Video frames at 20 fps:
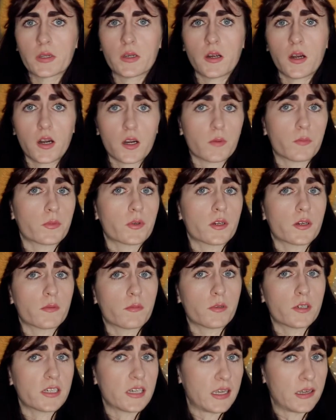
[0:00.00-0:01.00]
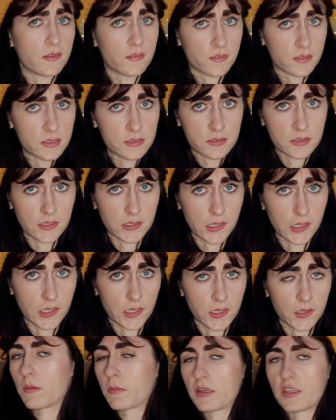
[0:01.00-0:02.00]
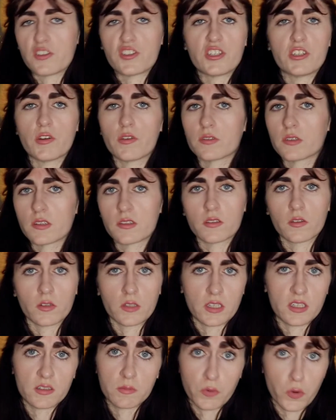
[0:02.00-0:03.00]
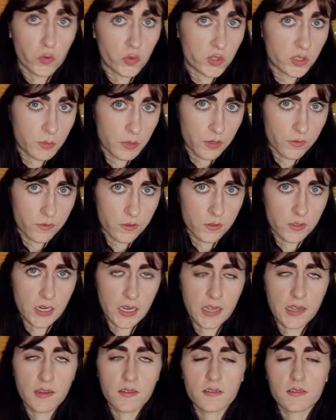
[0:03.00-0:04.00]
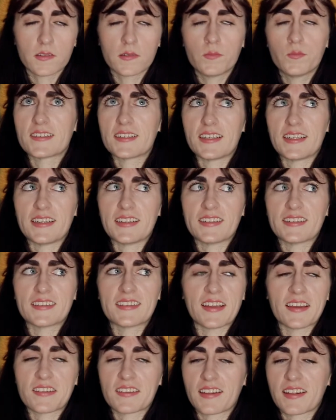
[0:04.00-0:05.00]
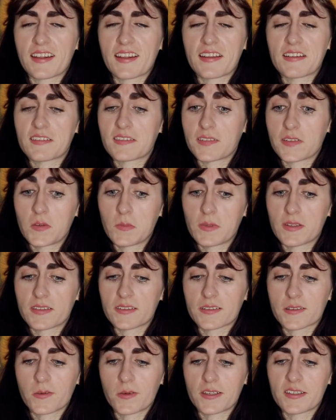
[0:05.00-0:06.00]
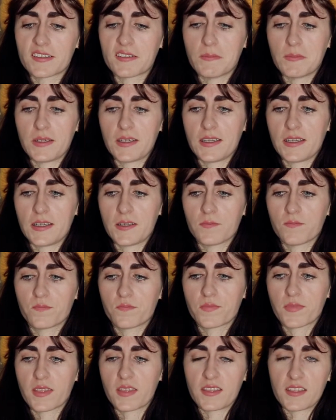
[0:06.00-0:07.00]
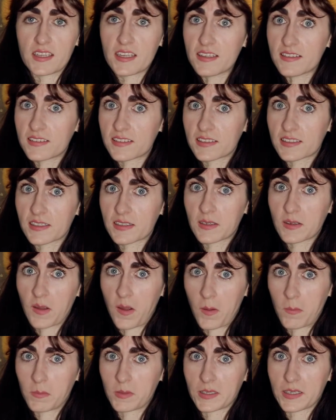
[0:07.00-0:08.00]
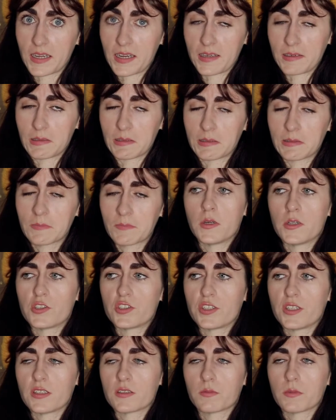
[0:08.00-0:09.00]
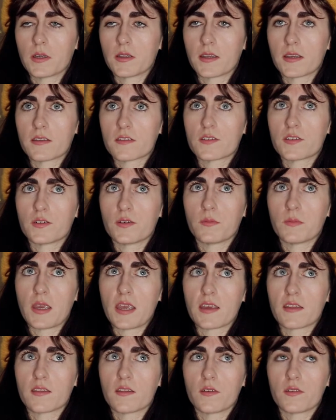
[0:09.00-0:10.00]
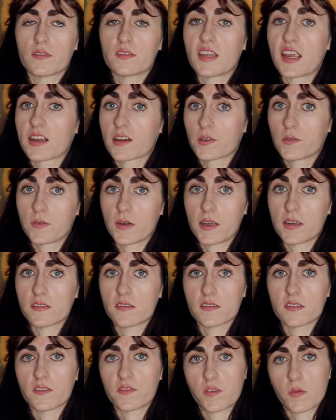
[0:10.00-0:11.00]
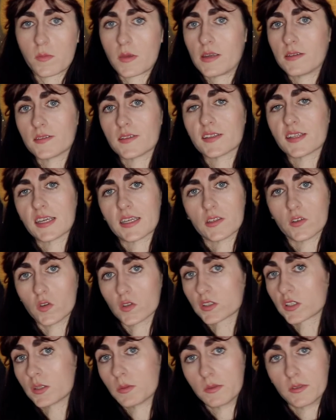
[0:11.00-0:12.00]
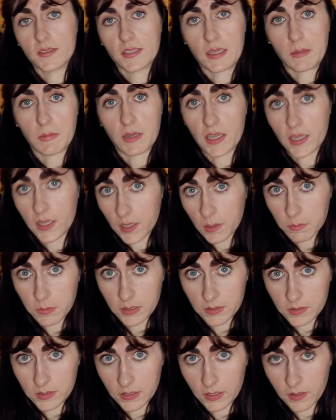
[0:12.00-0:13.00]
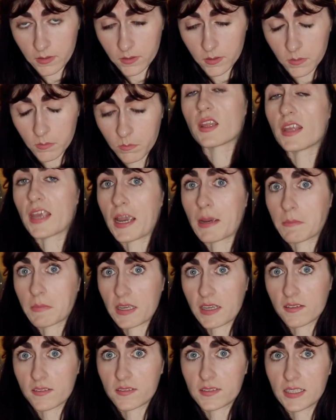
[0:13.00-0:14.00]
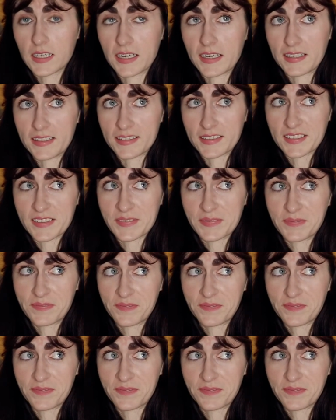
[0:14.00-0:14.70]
Harper pretty consistently. I mean, she knows this is only supposed to be a few days. She doesn't assume it's going to be this complicated, but she's willing to make those sacrifices if it means they can ultimately be happy together. That being said,